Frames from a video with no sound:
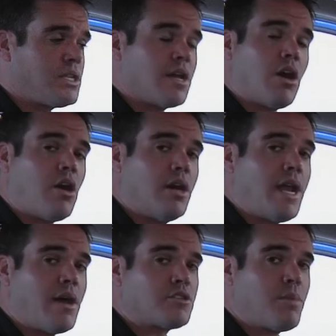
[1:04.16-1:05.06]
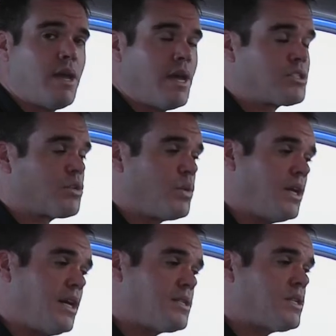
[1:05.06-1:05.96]
done all in-house by us, so we
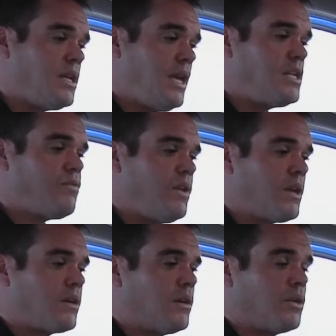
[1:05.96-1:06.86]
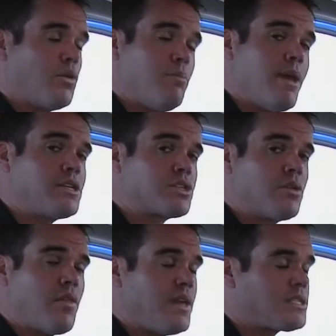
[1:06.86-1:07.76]
listen to each vehicle and we make
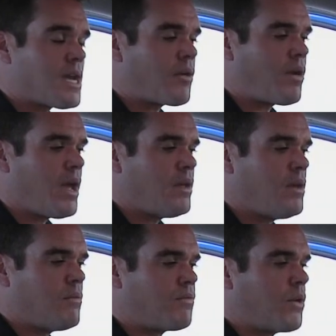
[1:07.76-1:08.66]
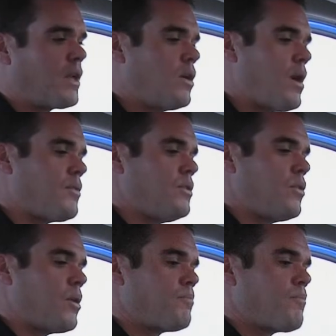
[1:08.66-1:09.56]
sure that they sound right before they go out the
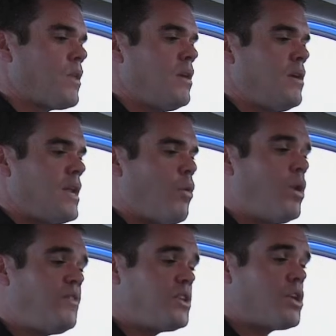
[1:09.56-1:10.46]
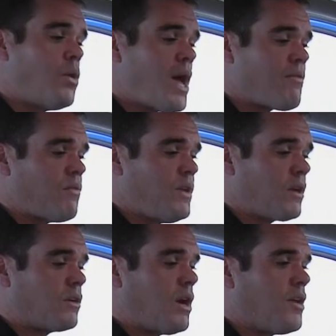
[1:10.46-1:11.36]
door. Now, what if you don't have a
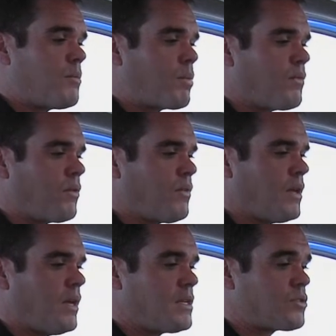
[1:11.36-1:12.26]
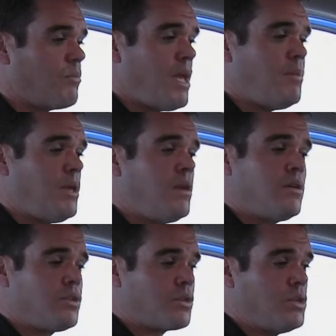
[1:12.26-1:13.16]
vehicle on the Perfect Fit list, or maybe
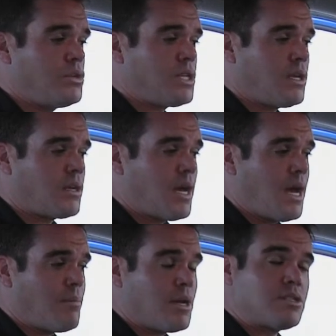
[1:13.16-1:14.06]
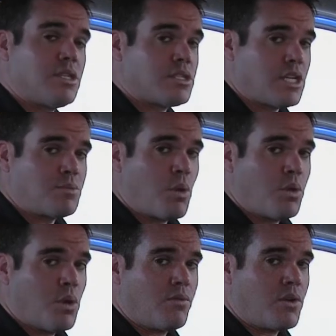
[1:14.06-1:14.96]
you're using the
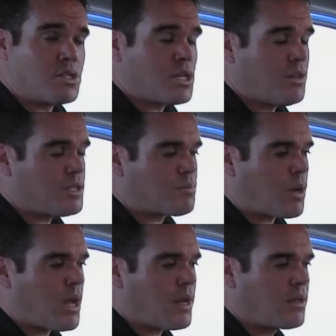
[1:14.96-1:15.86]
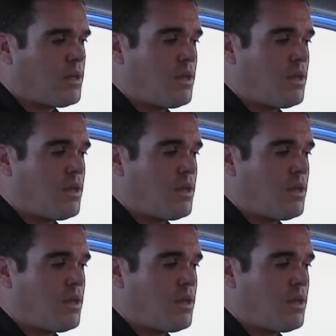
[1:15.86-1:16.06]
6.1 version of this product?